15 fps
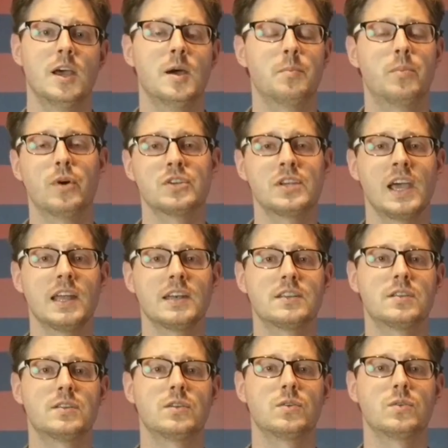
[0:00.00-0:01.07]
Bush had
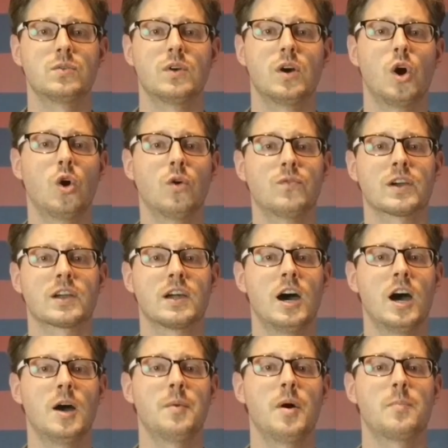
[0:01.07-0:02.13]
to
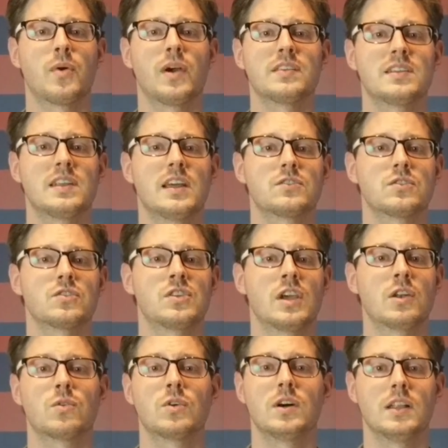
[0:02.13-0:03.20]
overcome a presidential
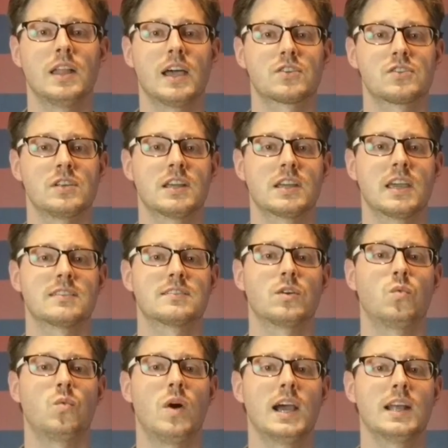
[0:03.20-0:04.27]
general election against a
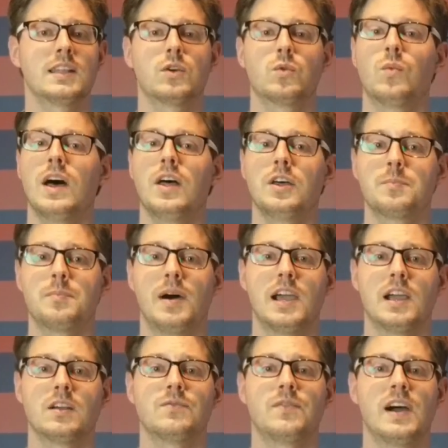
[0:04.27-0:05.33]
widely
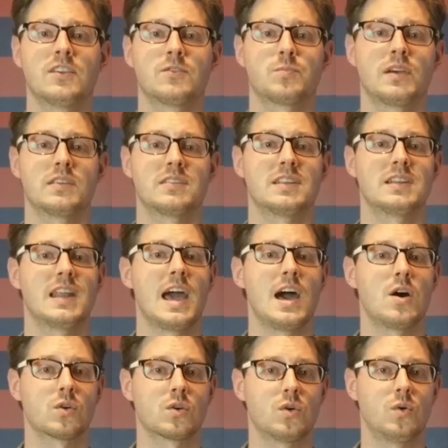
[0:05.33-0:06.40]
well-admired Vice President
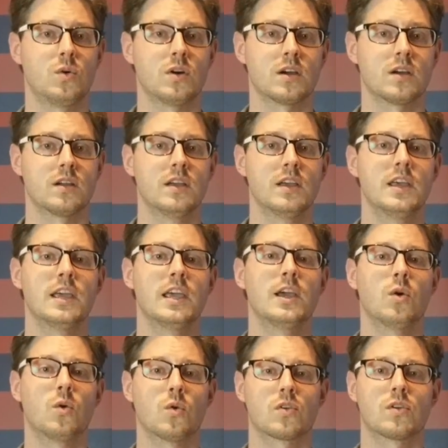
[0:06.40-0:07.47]
Al Gore in
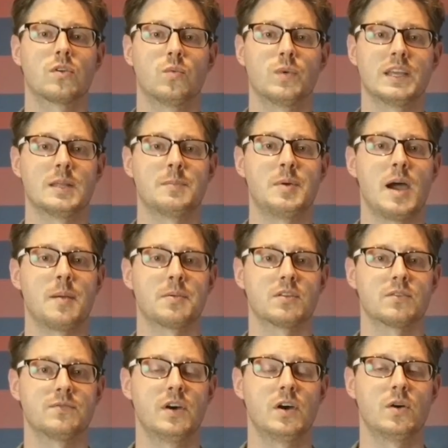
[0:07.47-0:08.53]
order to win the popular
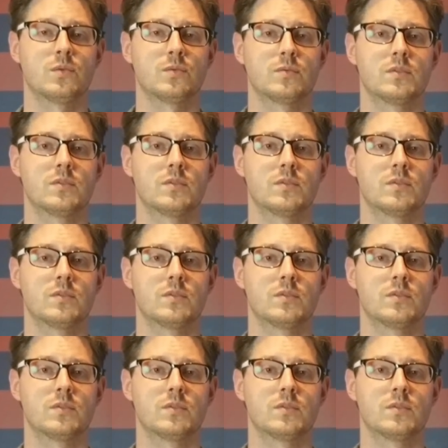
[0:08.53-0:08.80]
vote.